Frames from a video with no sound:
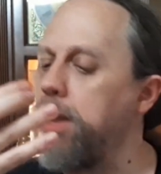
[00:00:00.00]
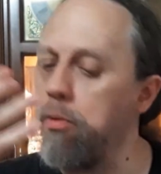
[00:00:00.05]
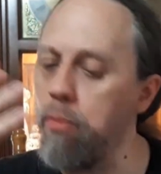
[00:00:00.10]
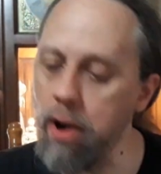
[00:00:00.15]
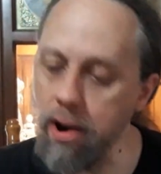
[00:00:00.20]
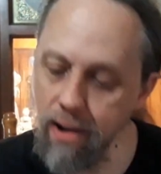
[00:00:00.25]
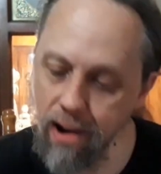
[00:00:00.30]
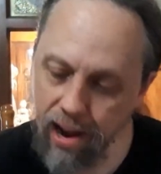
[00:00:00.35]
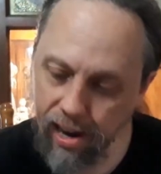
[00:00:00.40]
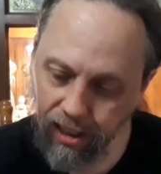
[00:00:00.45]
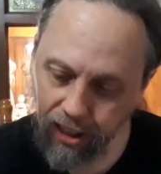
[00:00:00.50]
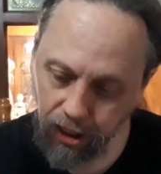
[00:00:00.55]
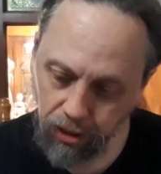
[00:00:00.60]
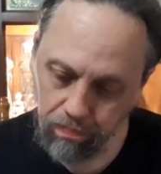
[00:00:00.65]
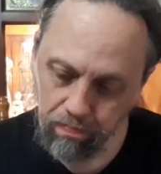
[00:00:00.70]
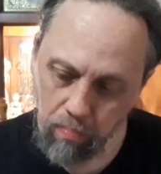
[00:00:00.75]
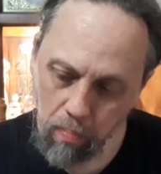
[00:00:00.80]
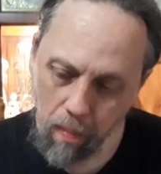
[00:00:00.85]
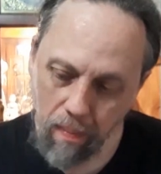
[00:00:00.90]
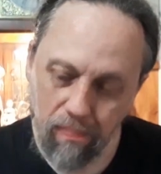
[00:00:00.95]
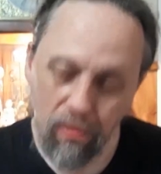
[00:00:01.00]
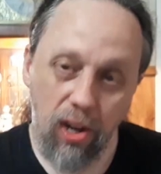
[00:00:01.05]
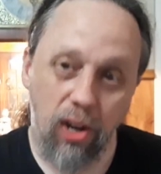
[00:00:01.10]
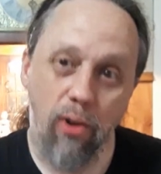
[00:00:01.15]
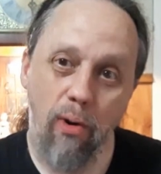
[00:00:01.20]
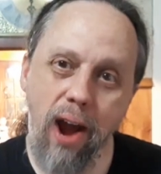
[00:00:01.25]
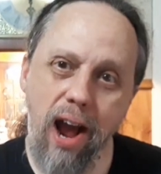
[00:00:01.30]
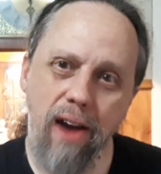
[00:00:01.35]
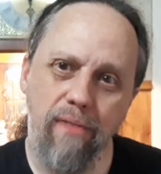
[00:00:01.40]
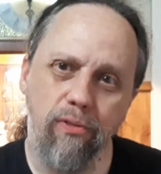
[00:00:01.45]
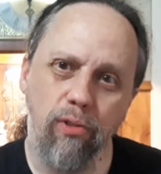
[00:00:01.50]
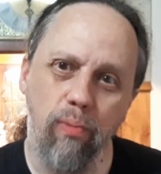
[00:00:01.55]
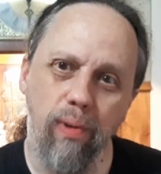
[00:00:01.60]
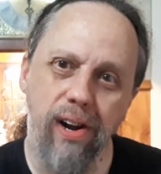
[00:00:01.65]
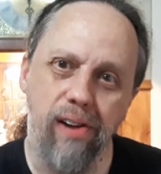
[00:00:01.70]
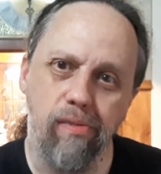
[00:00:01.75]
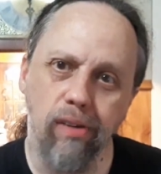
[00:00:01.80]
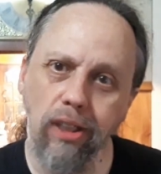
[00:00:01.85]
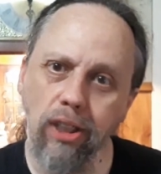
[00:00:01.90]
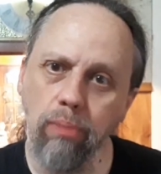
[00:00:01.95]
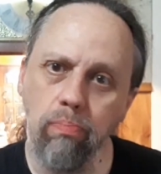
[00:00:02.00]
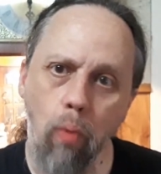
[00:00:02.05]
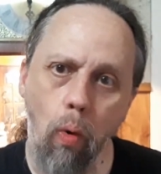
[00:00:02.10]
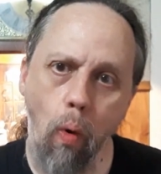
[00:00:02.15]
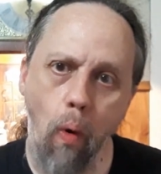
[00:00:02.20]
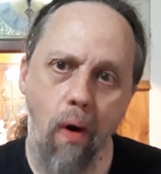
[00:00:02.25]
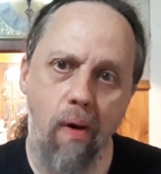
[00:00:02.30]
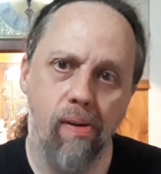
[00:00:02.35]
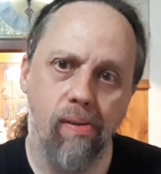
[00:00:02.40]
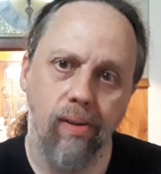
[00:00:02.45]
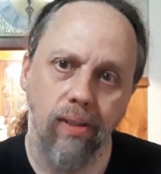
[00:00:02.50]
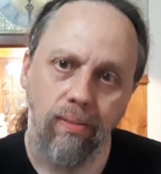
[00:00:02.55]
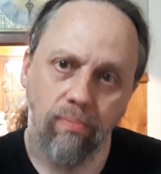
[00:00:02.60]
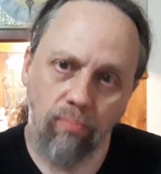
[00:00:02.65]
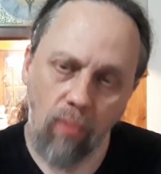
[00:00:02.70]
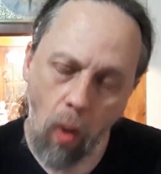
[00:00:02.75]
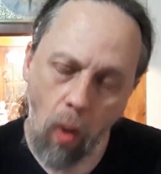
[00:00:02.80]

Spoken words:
whereas the Kraft one was more